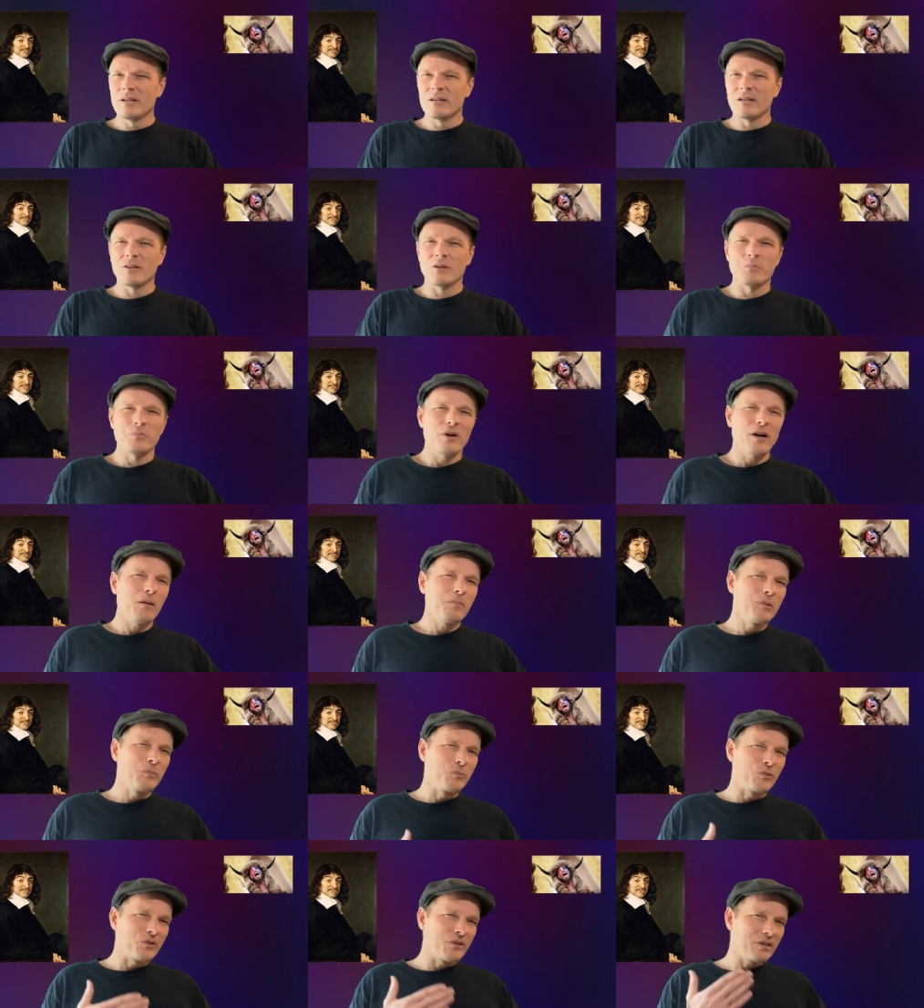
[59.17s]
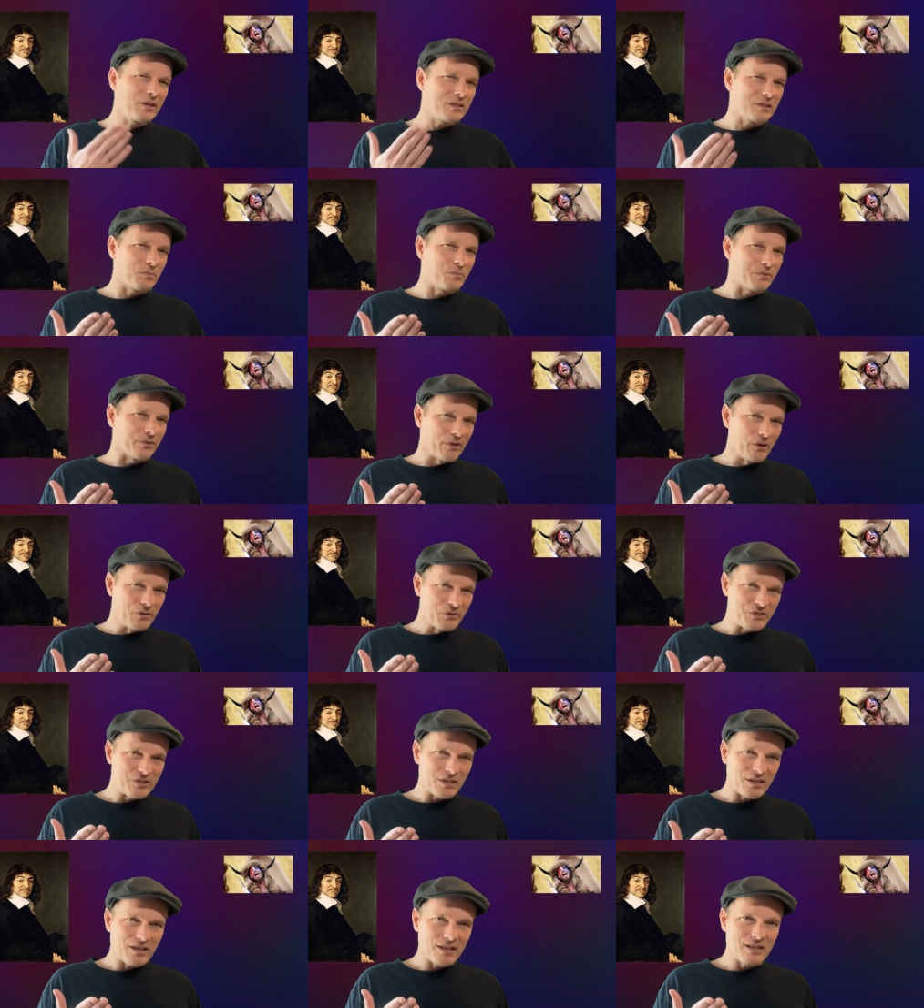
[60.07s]
Now, the problem with this
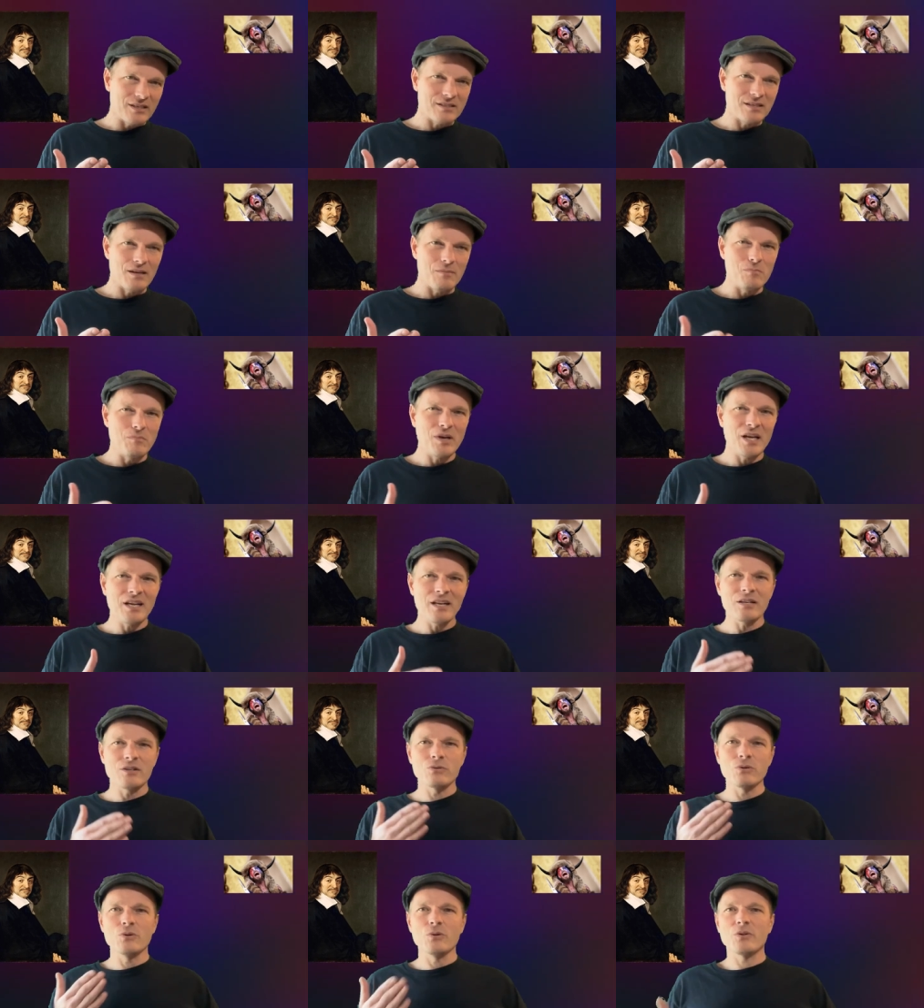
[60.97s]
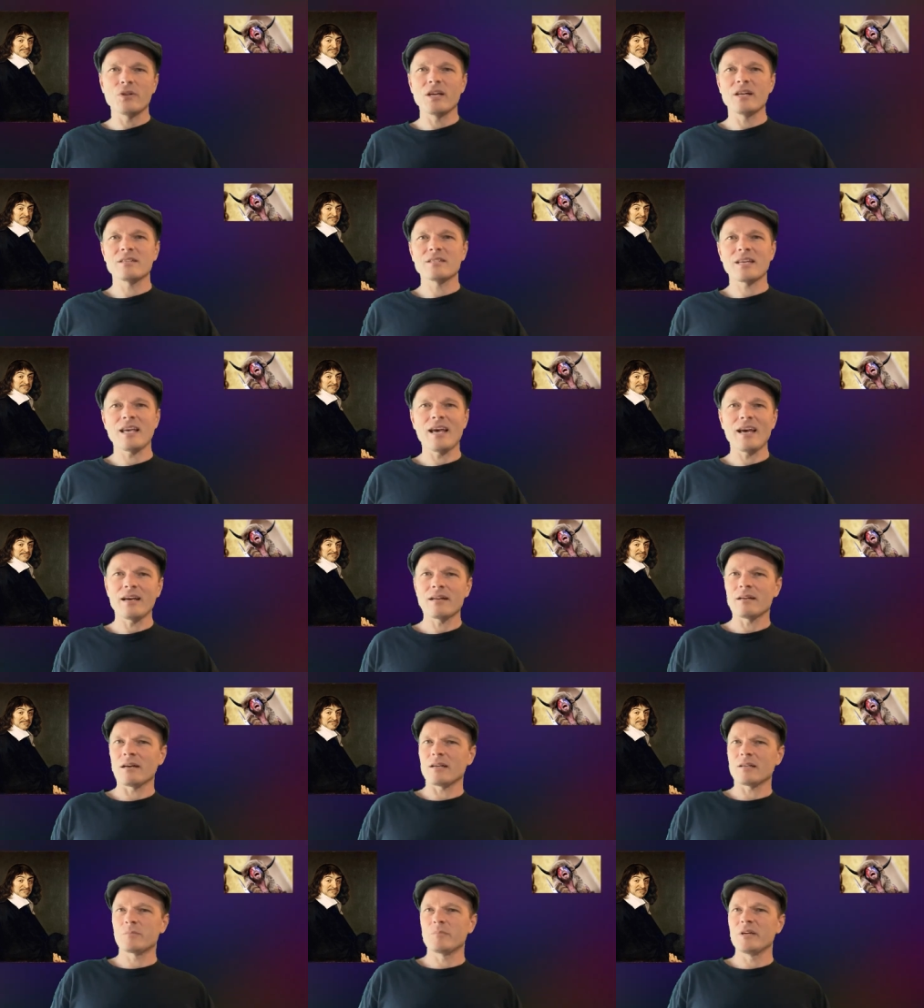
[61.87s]
approach is that many true things
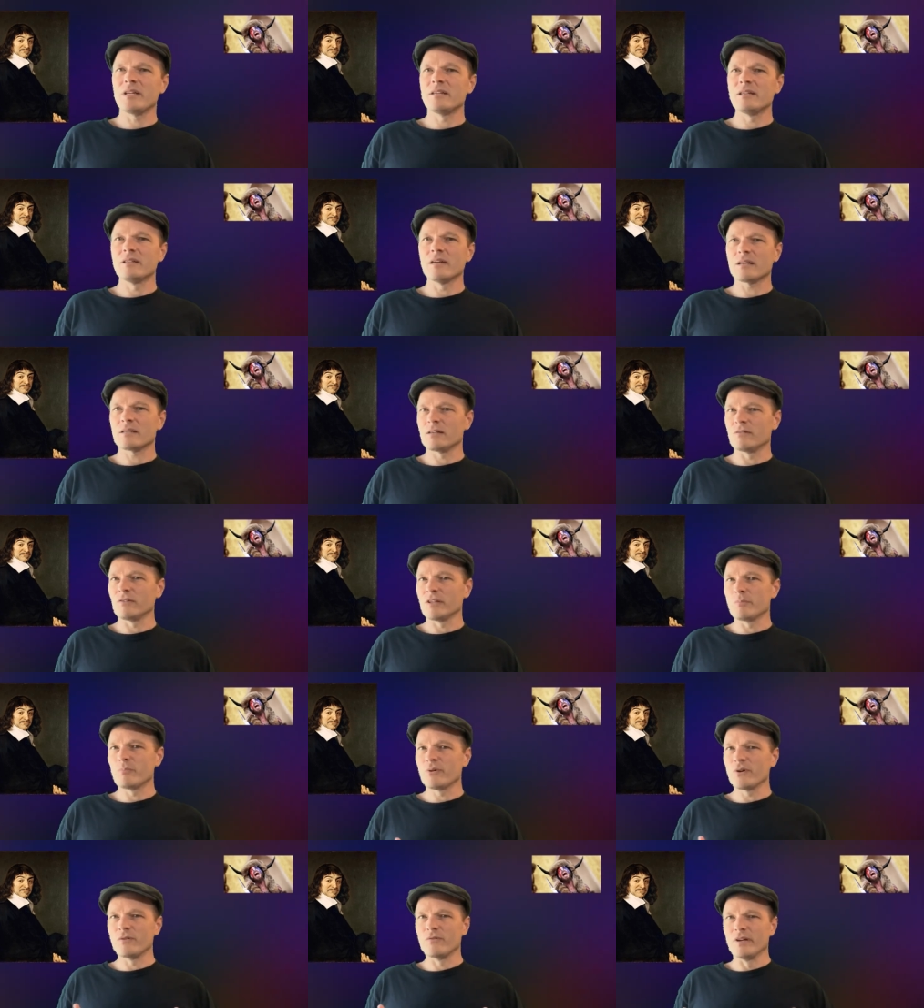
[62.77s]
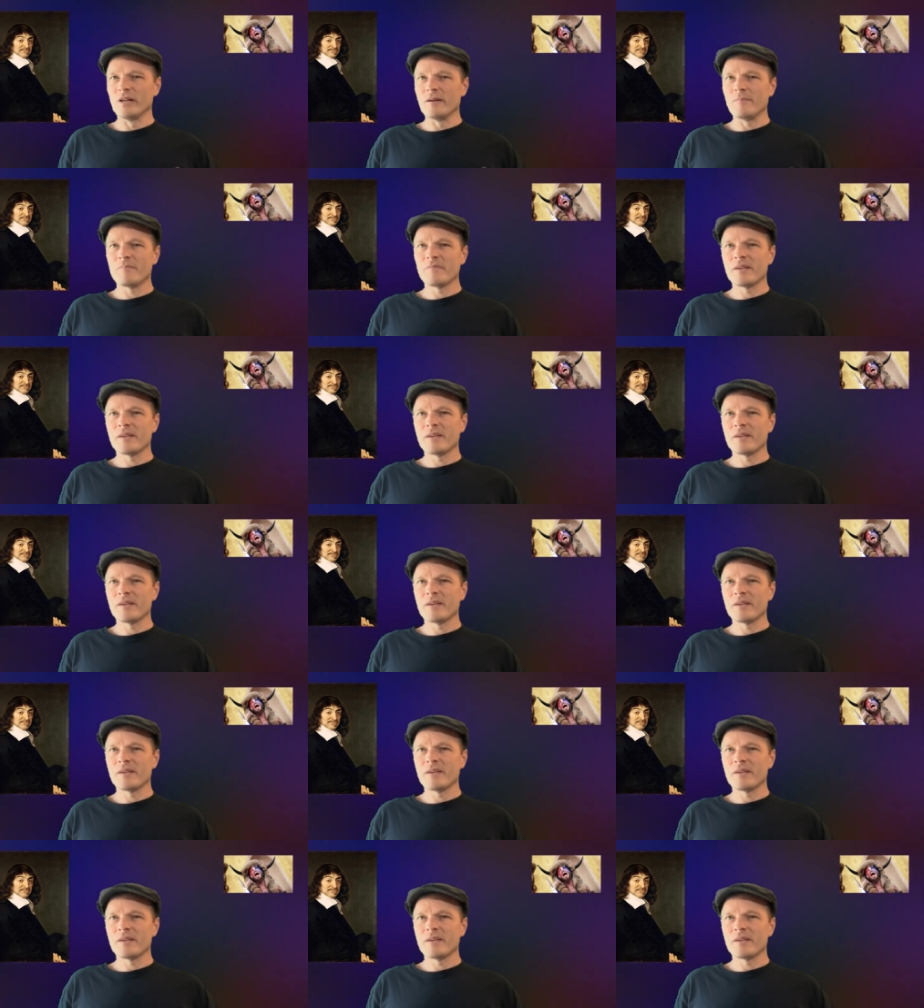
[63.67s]
cannot be deductively proven.